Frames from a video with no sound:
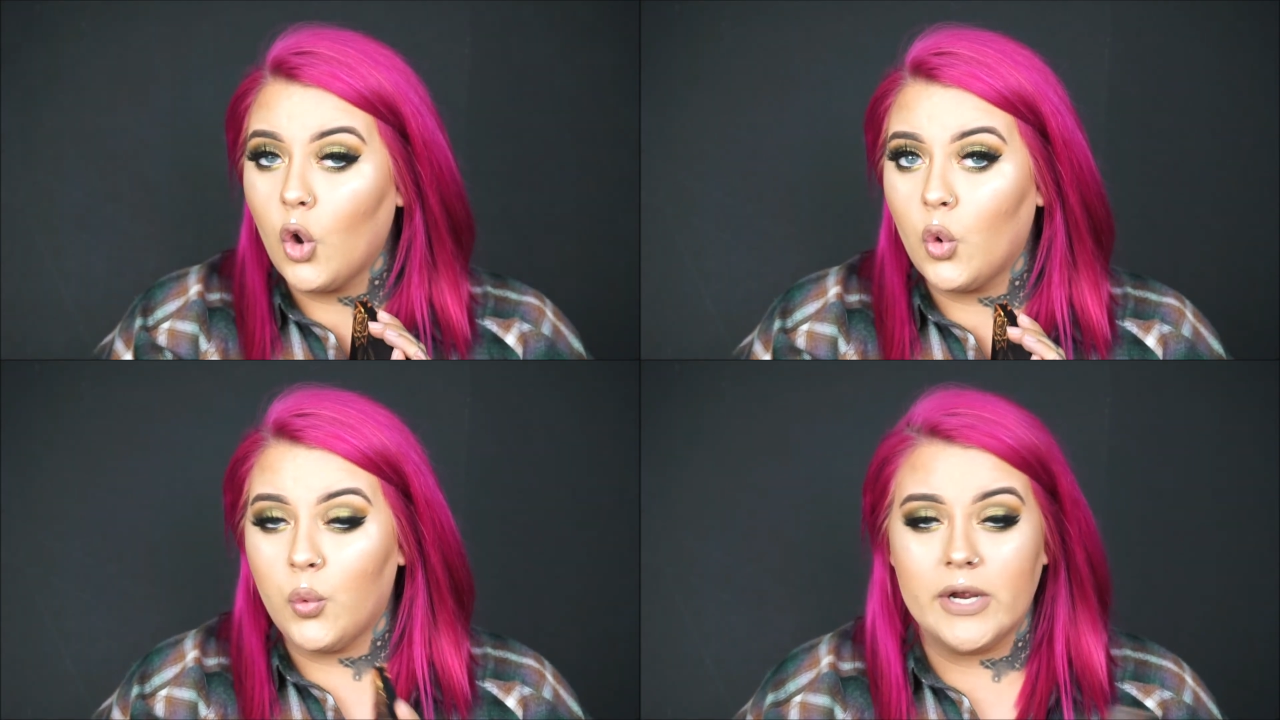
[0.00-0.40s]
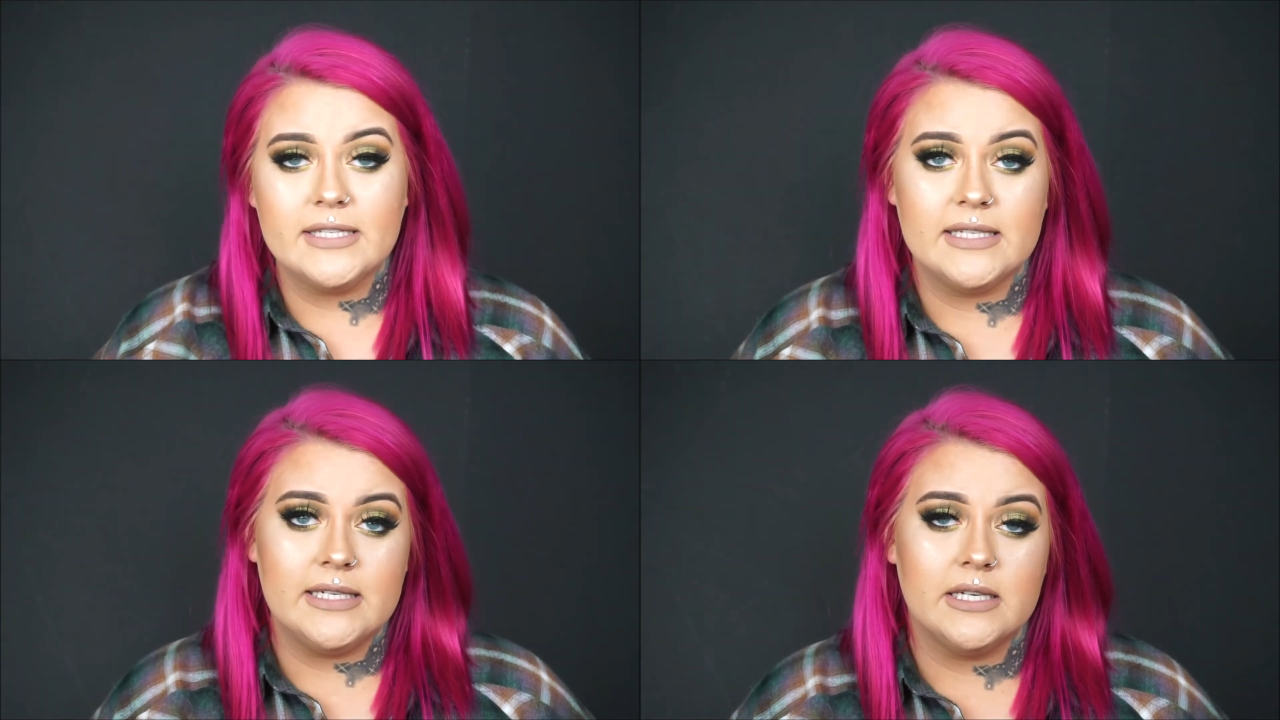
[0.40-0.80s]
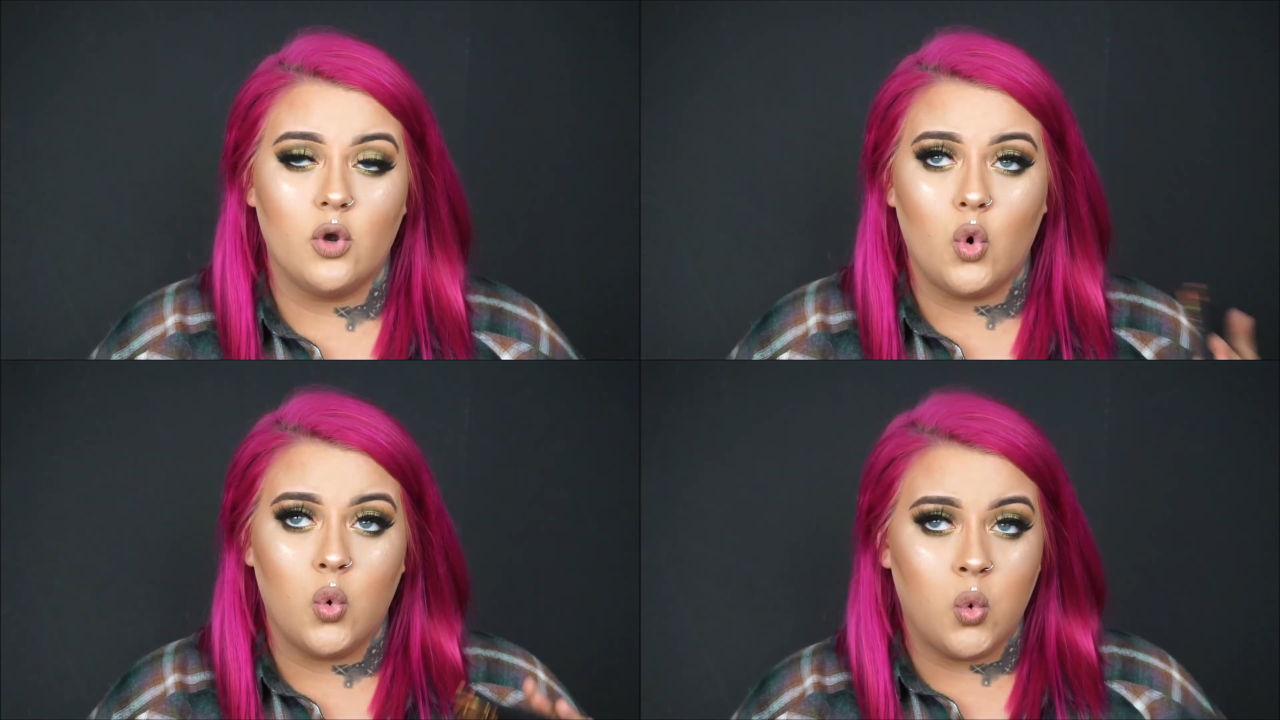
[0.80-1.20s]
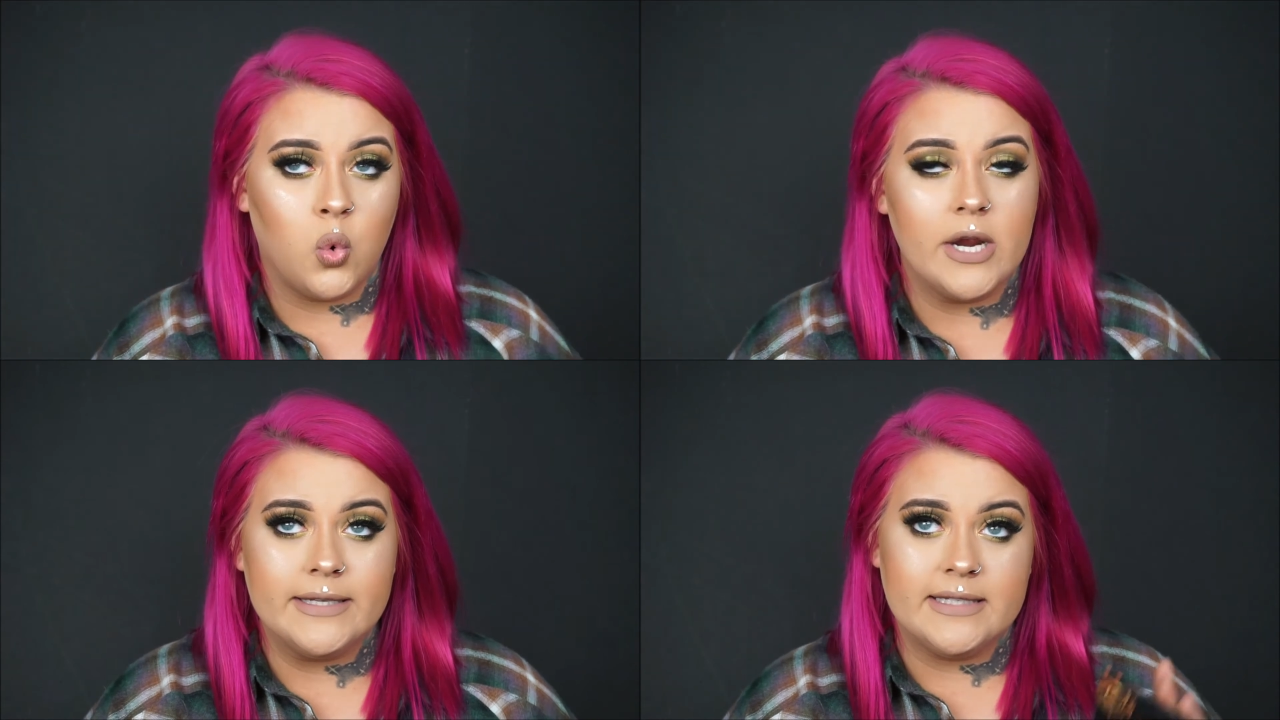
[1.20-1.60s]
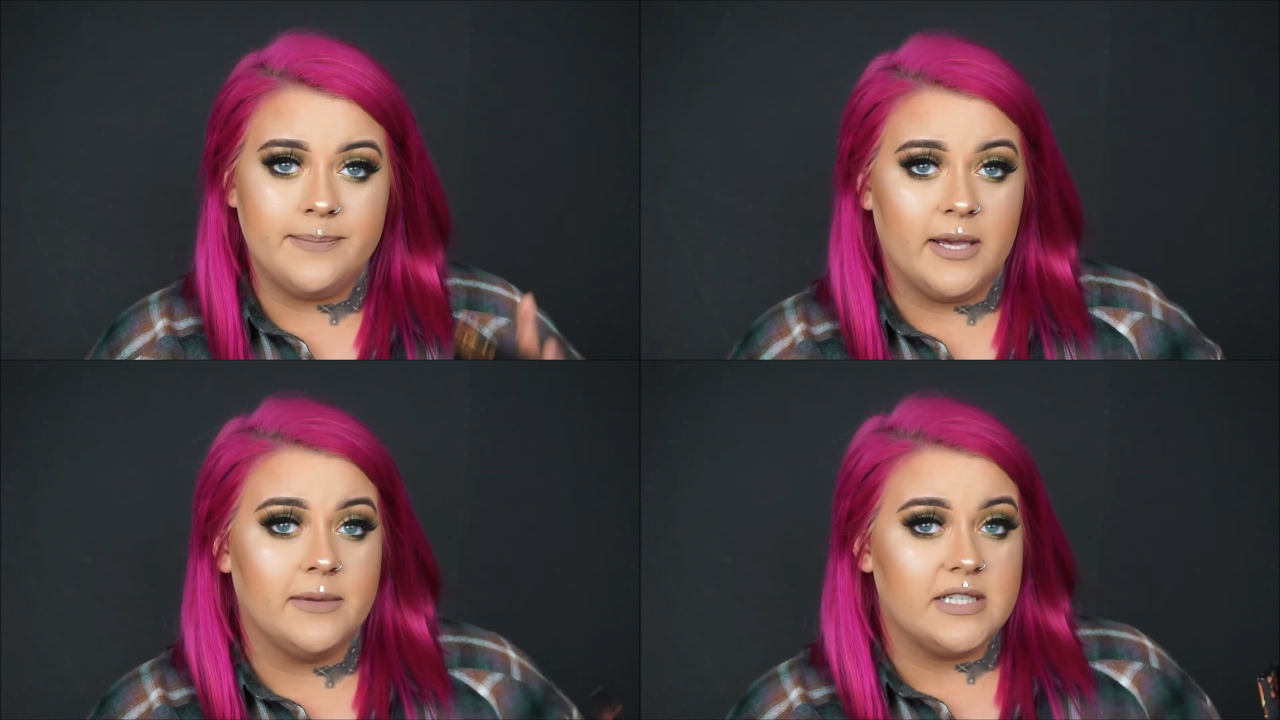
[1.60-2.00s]
crazy
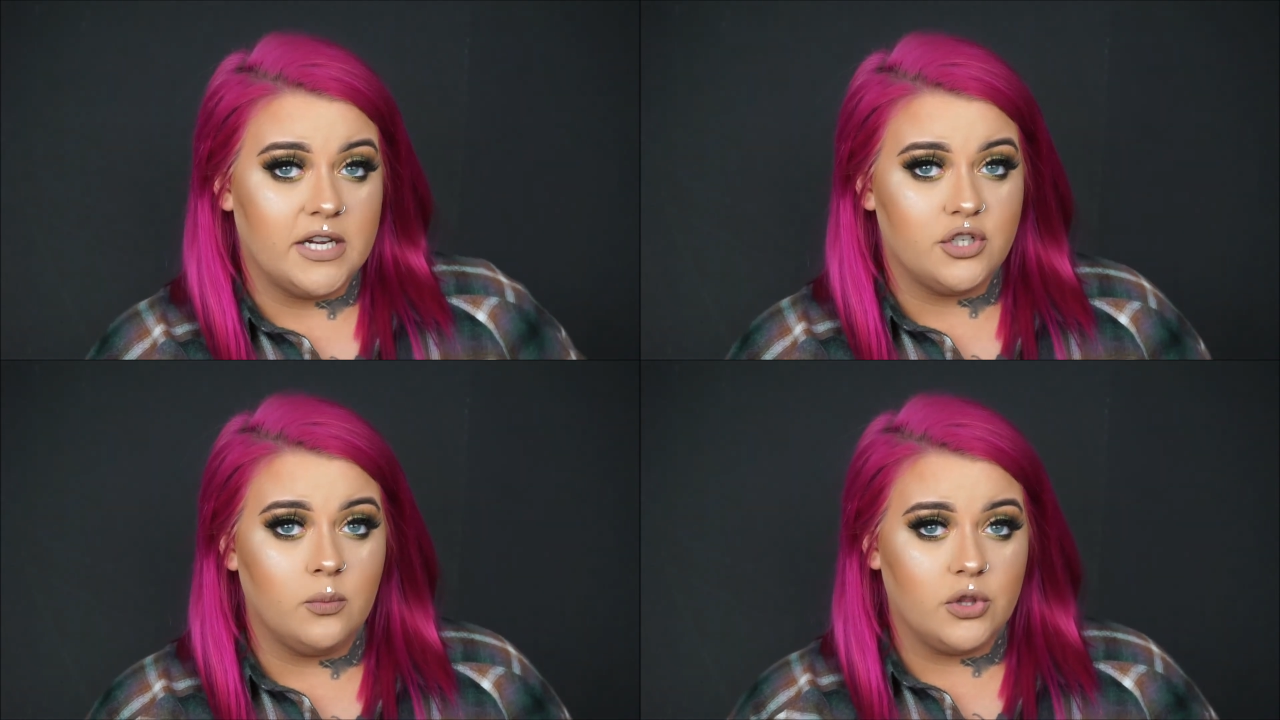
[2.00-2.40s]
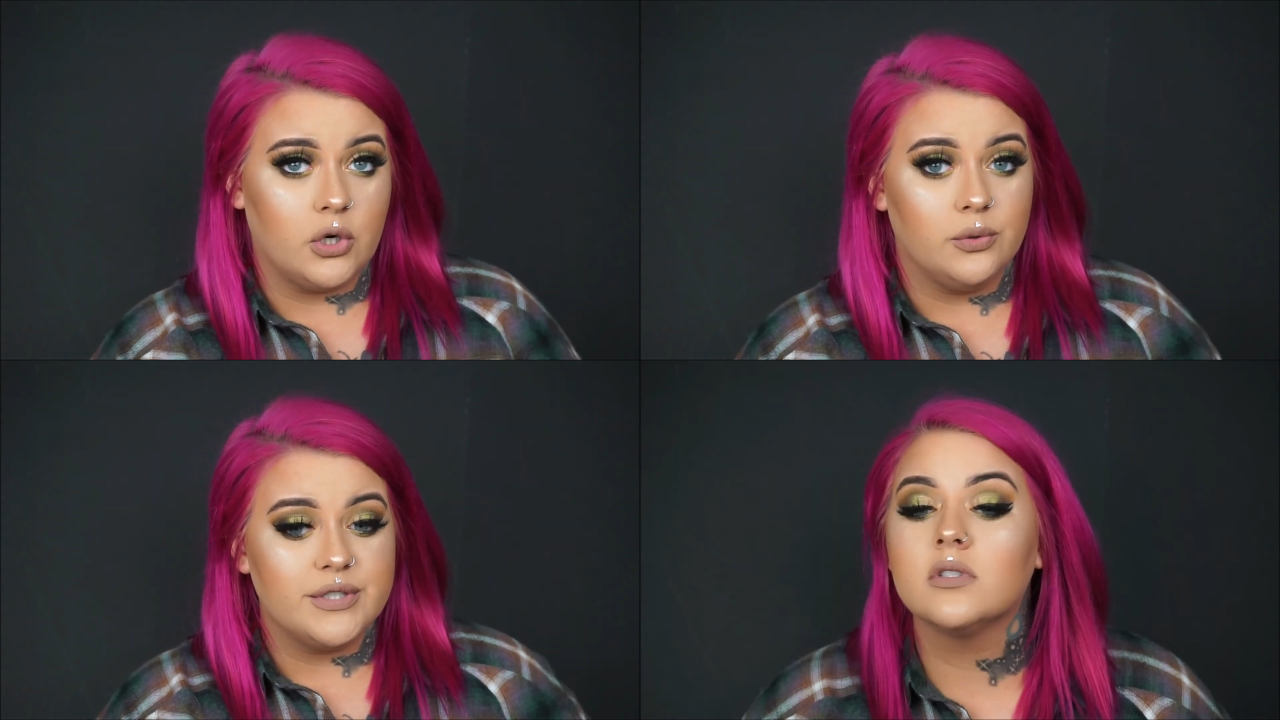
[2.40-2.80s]
pigmentation with those.